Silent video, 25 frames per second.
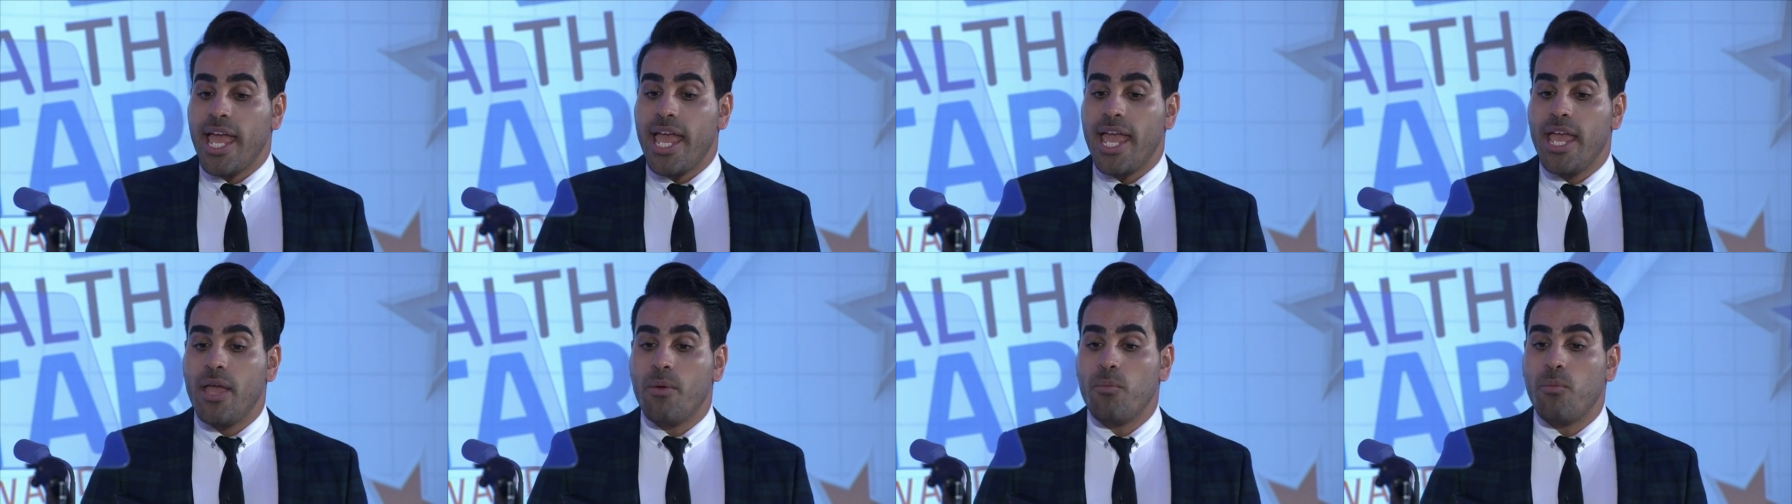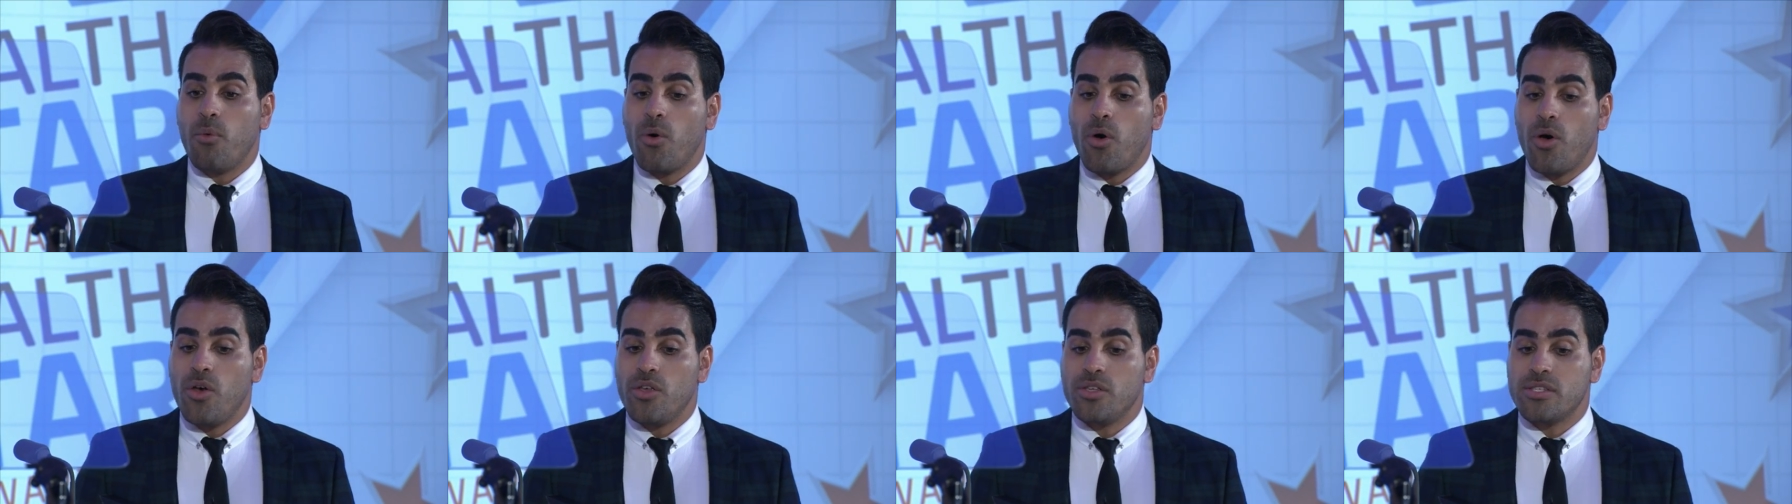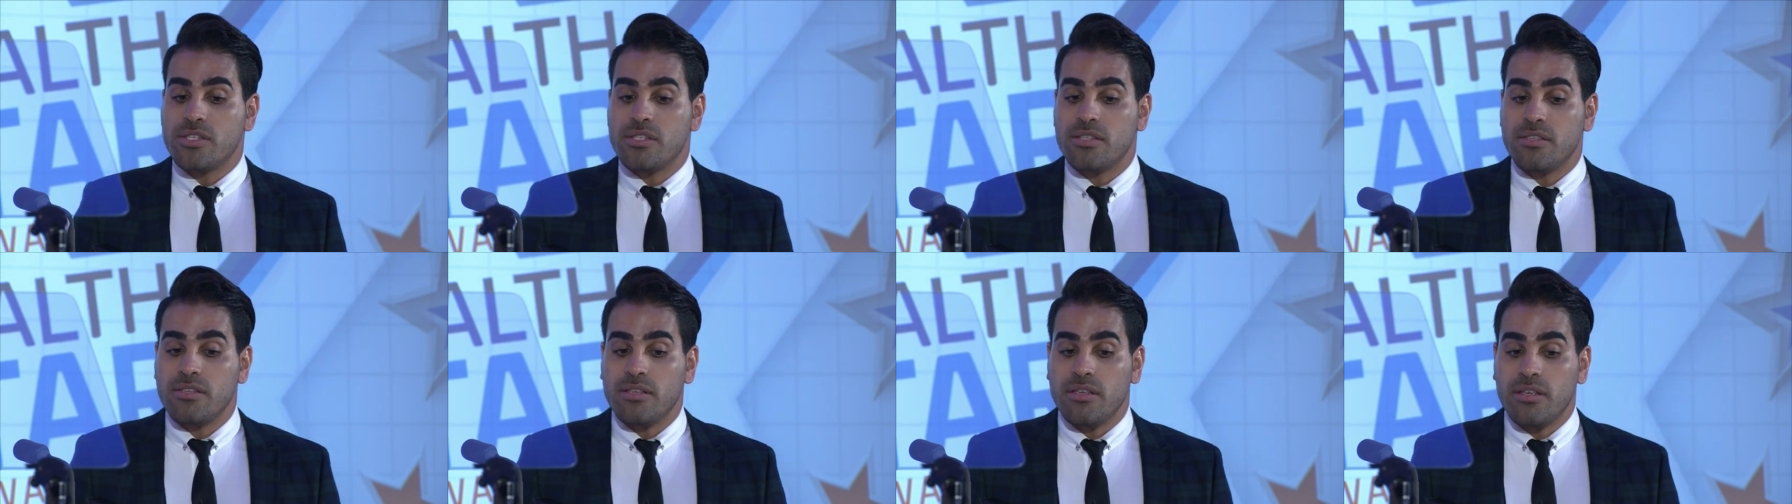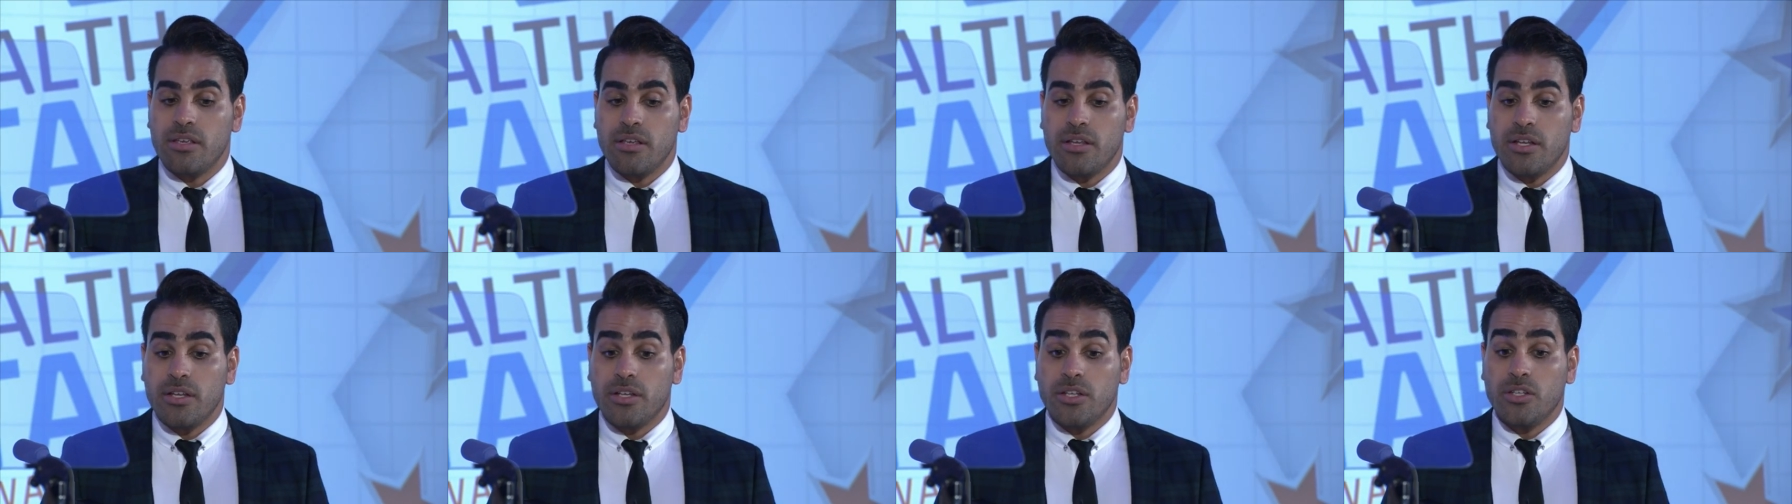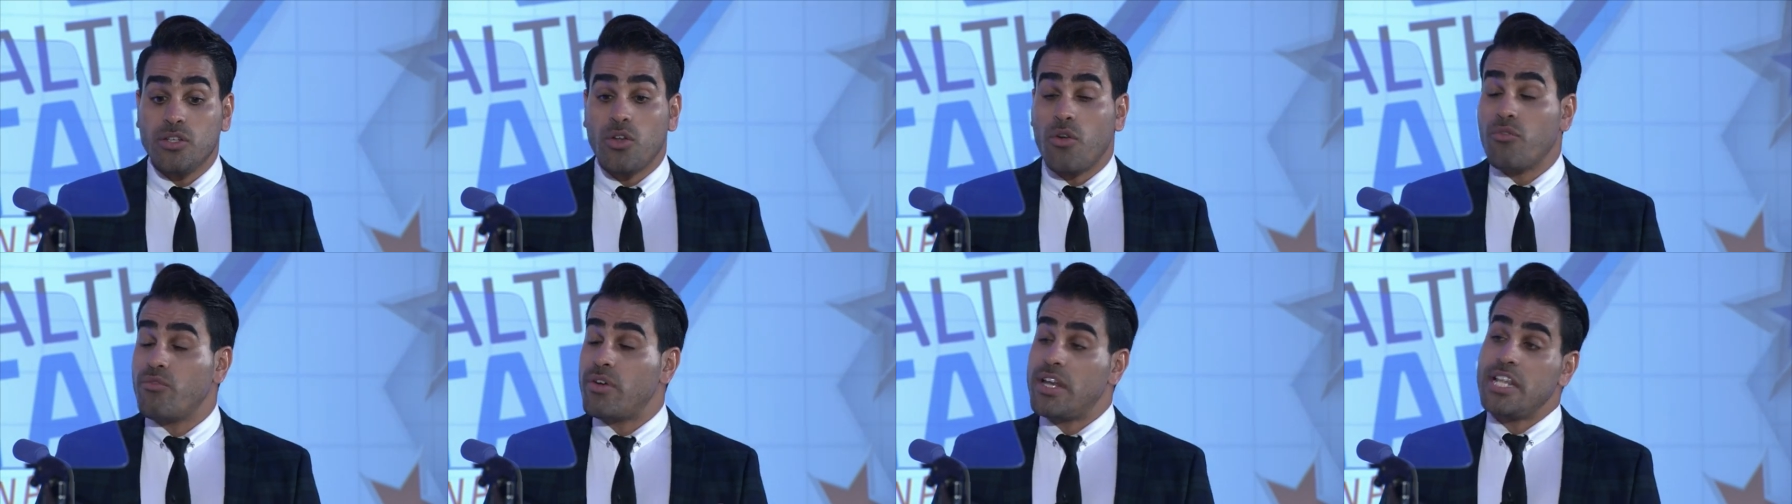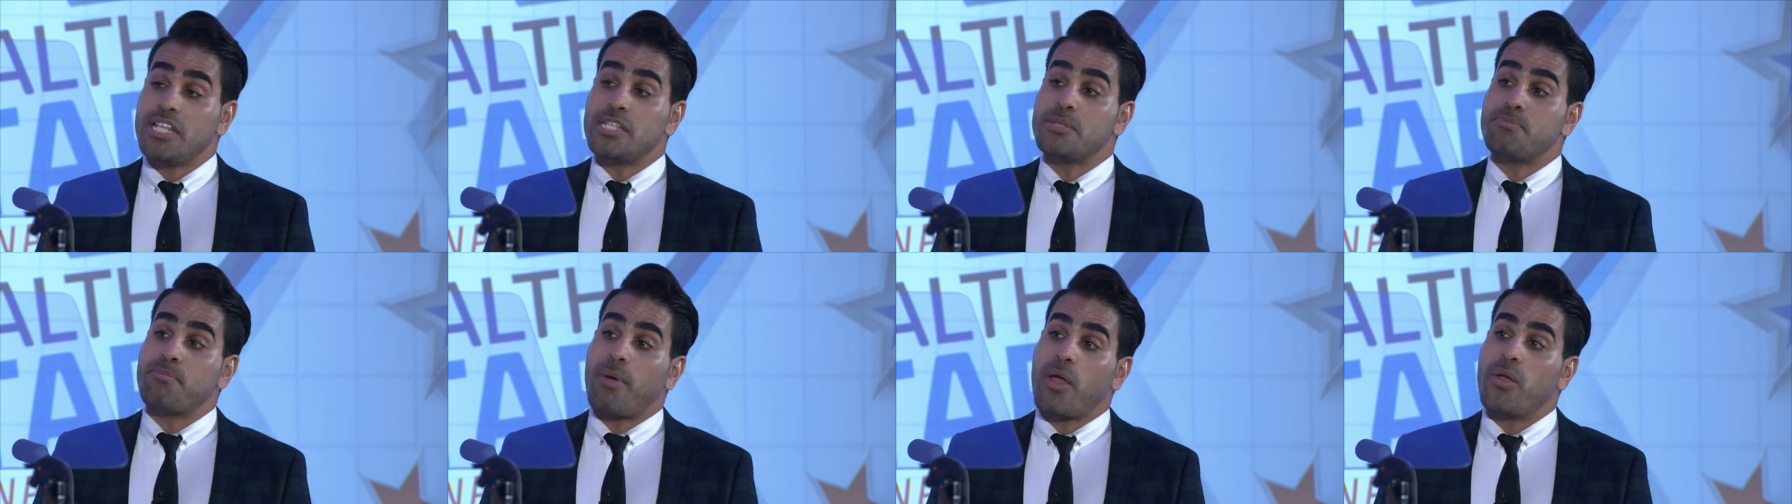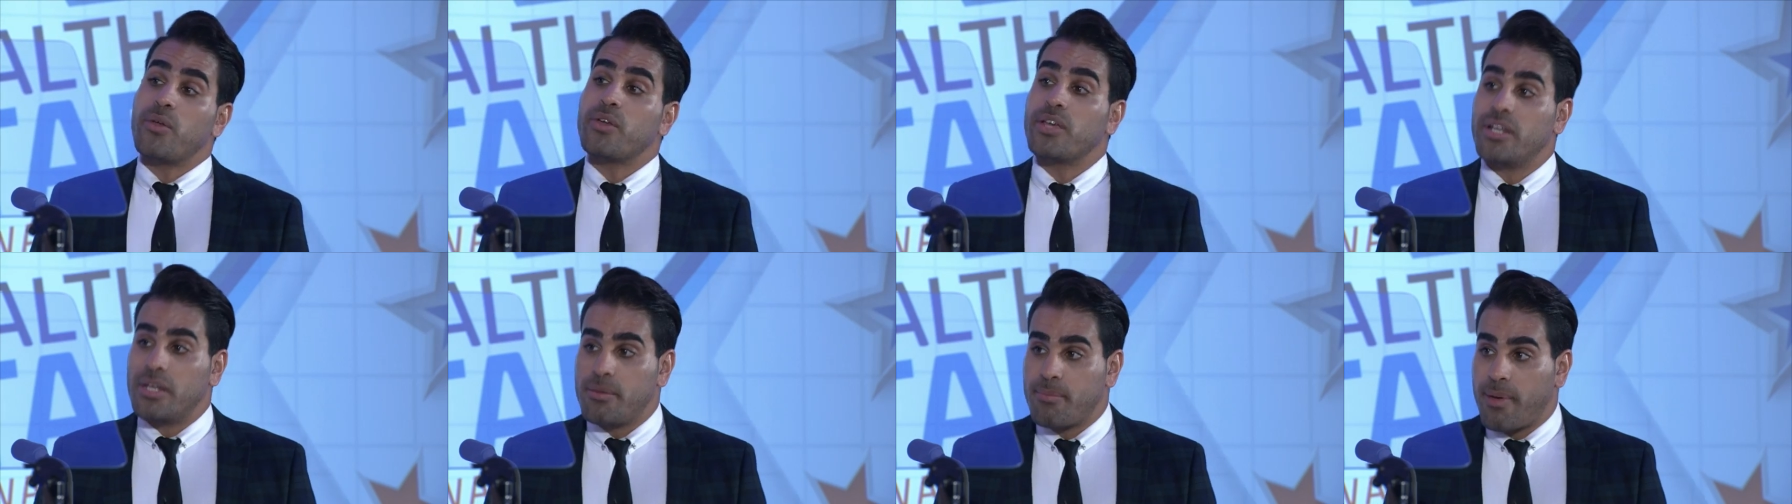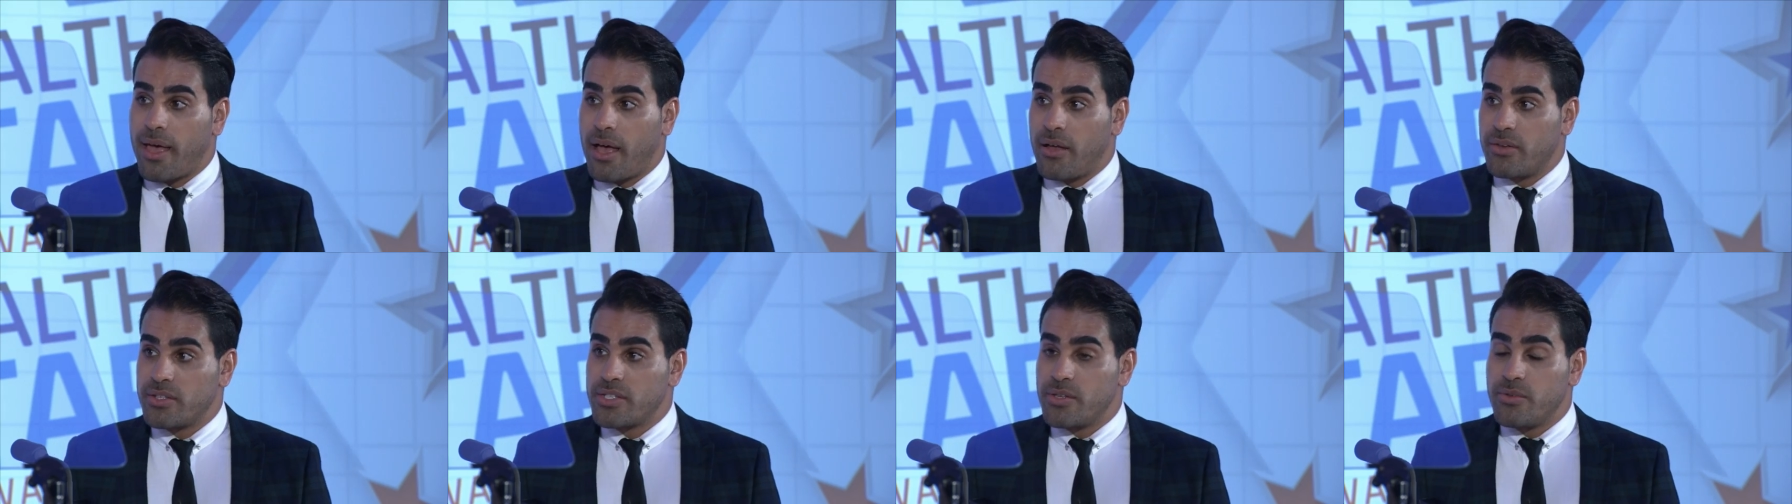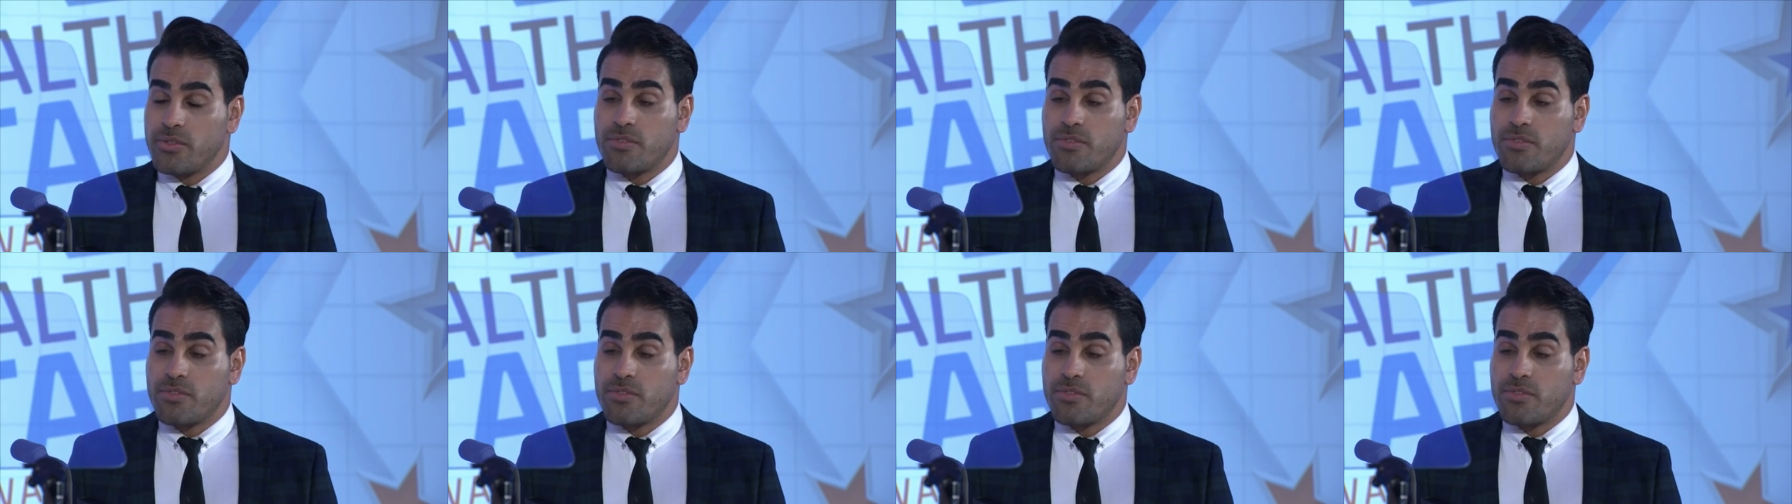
it was not really spoken about.